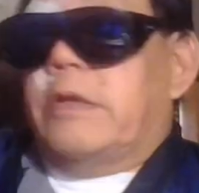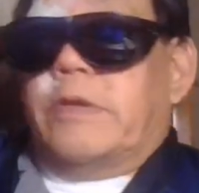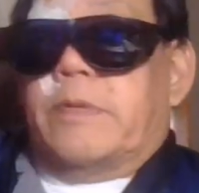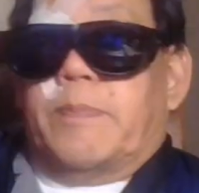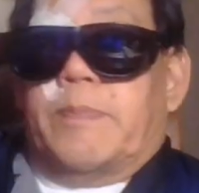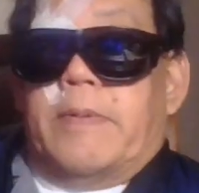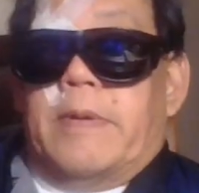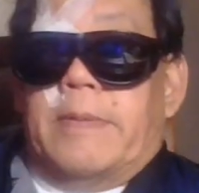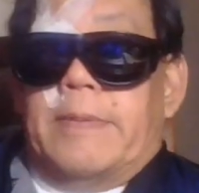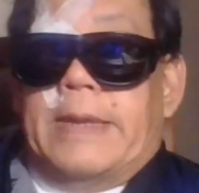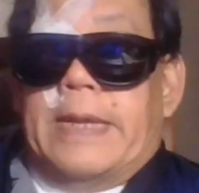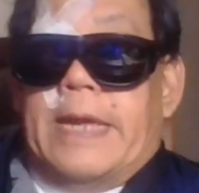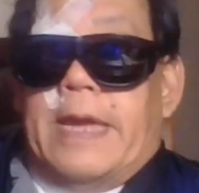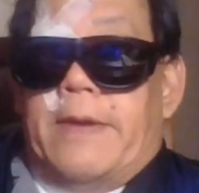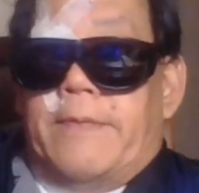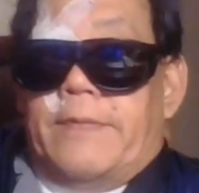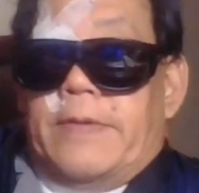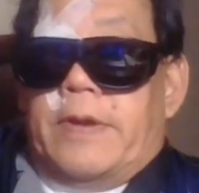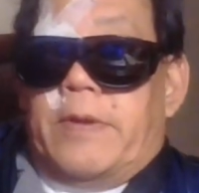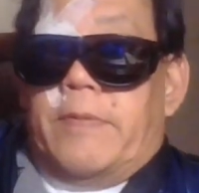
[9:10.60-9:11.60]
He's probably
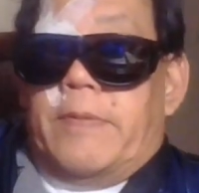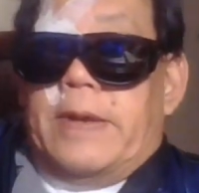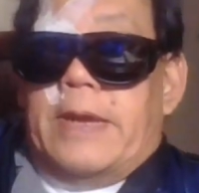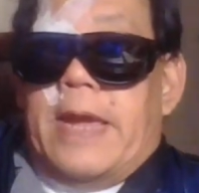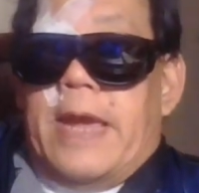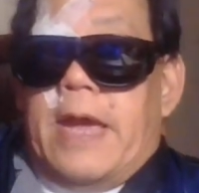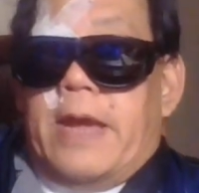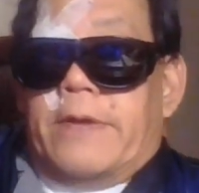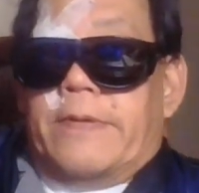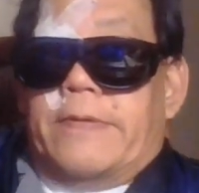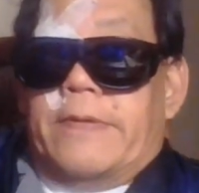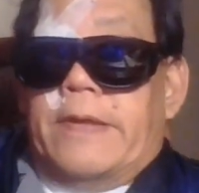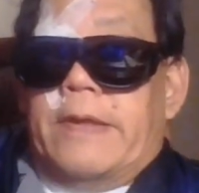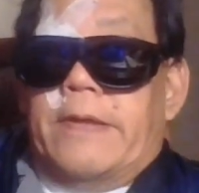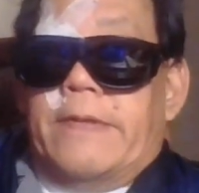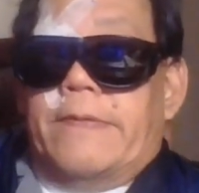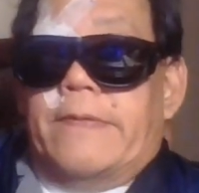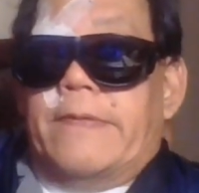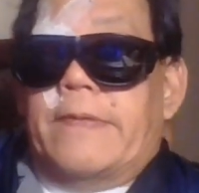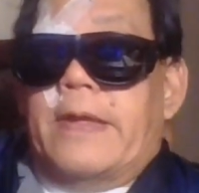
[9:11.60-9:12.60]
having a
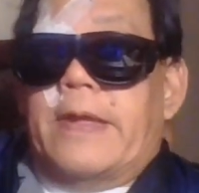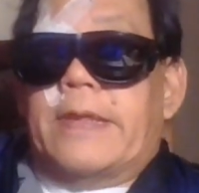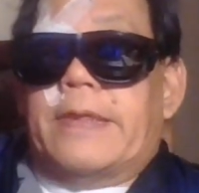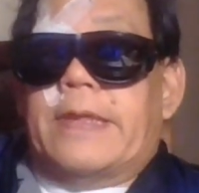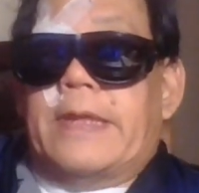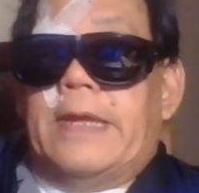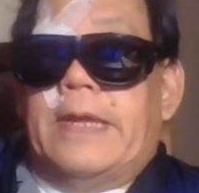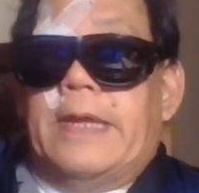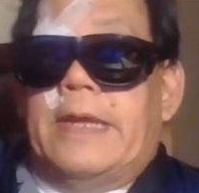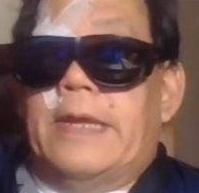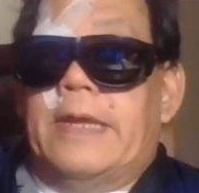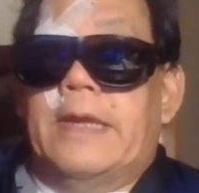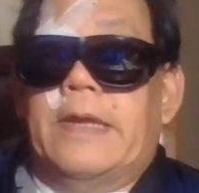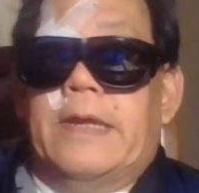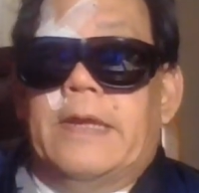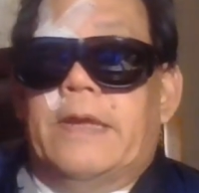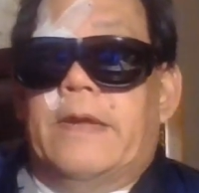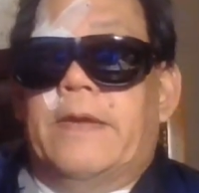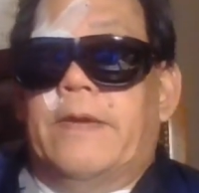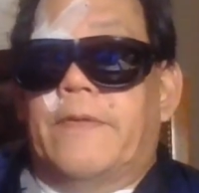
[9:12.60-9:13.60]
reaction. It's not the
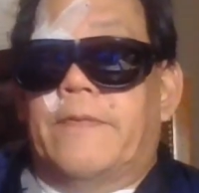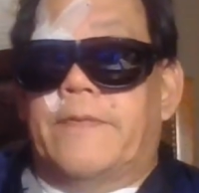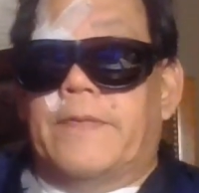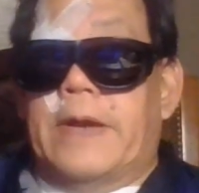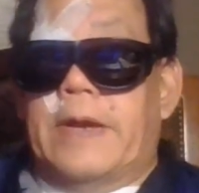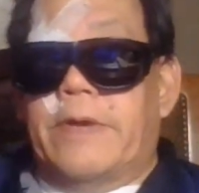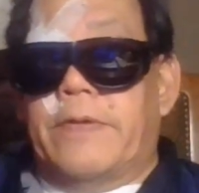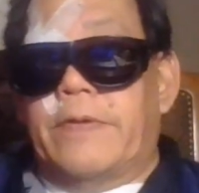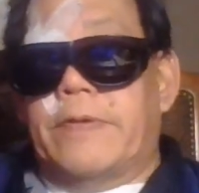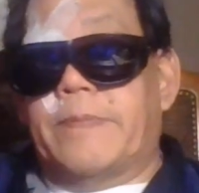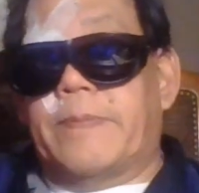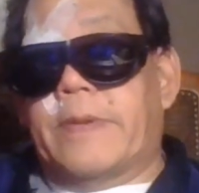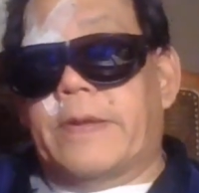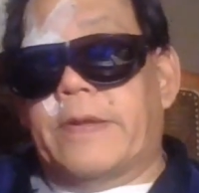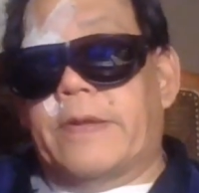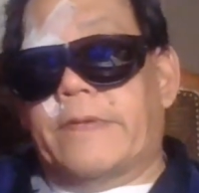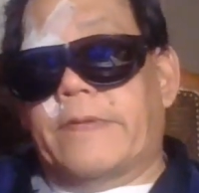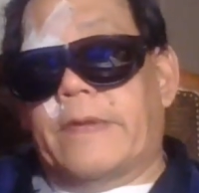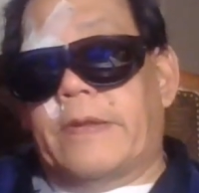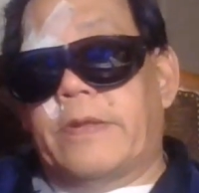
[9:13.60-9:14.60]
virus,
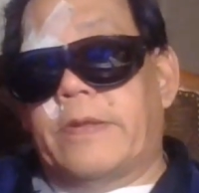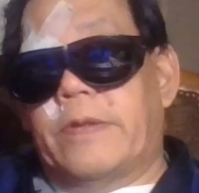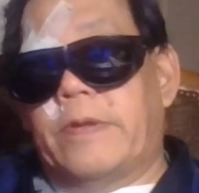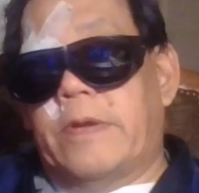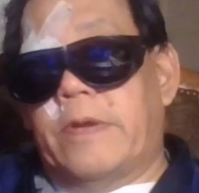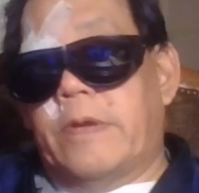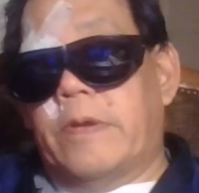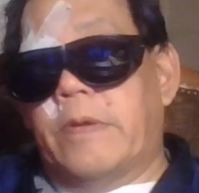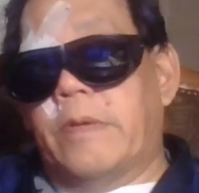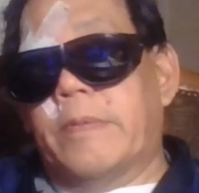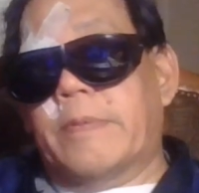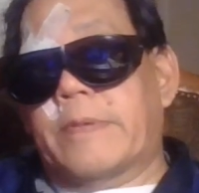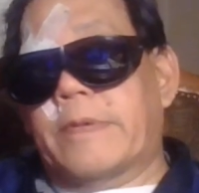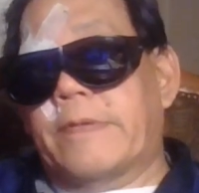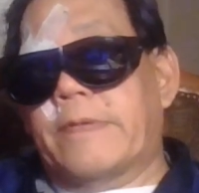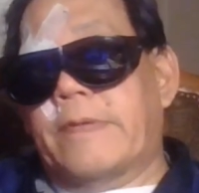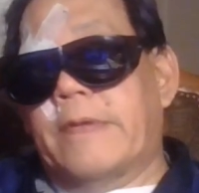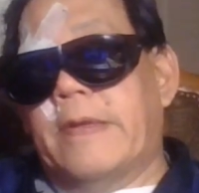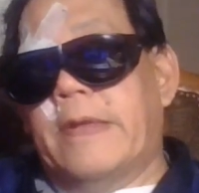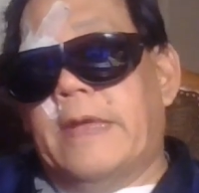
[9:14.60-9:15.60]
because I know,
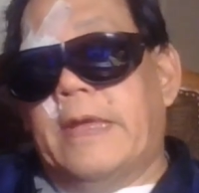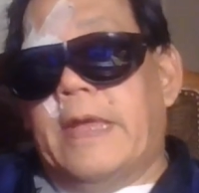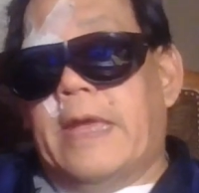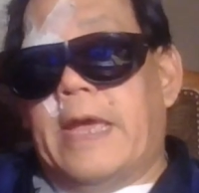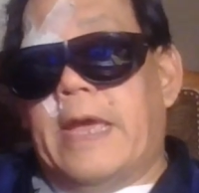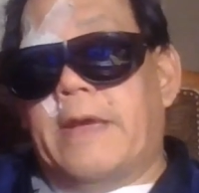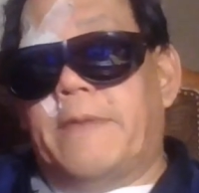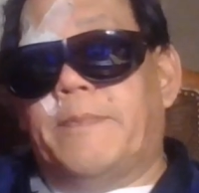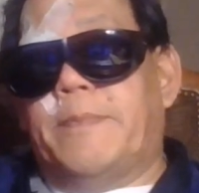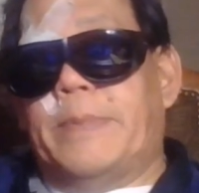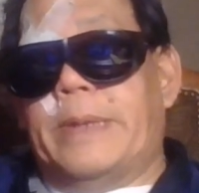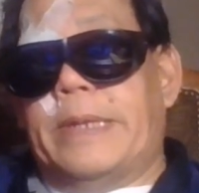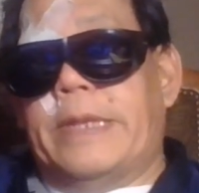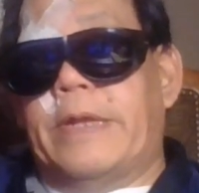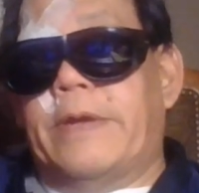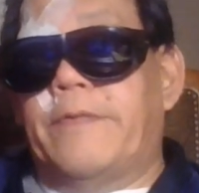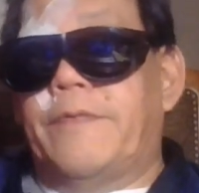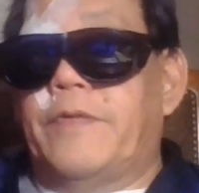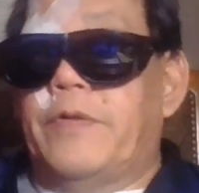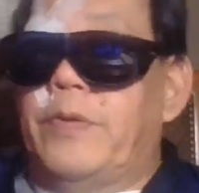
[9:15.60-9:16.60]
because half my
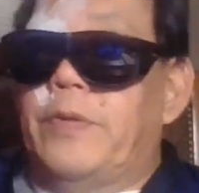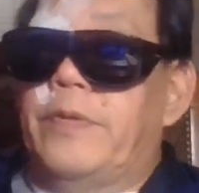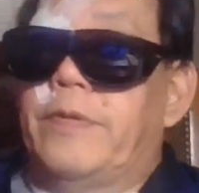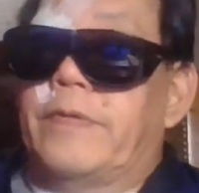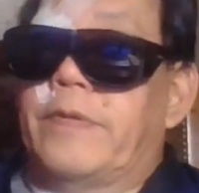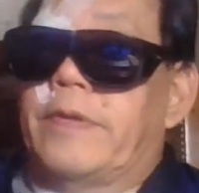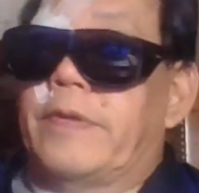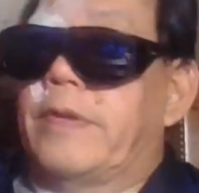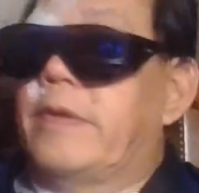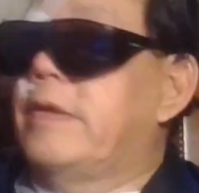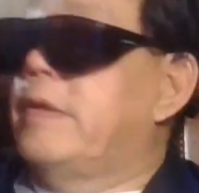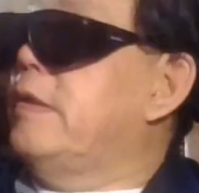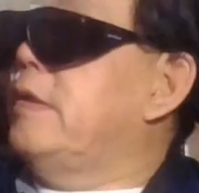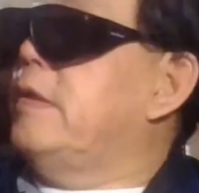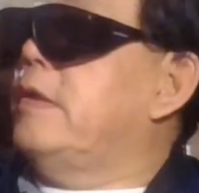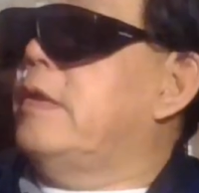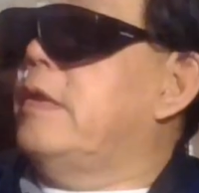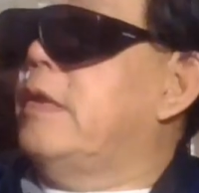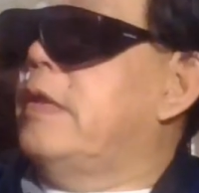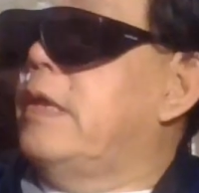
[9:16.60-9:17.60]
nephews
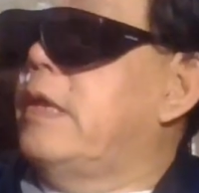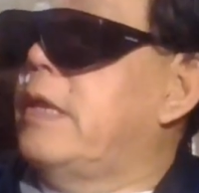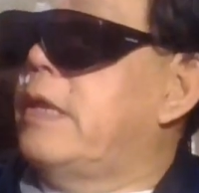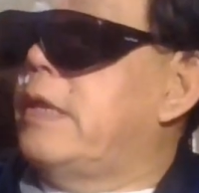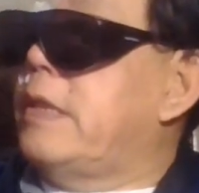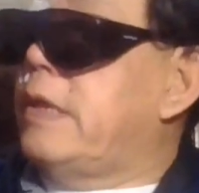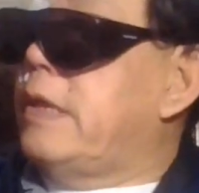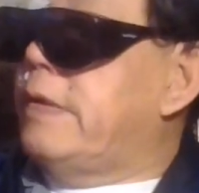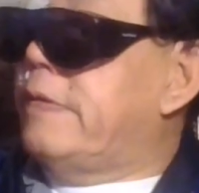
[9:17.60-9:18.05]
and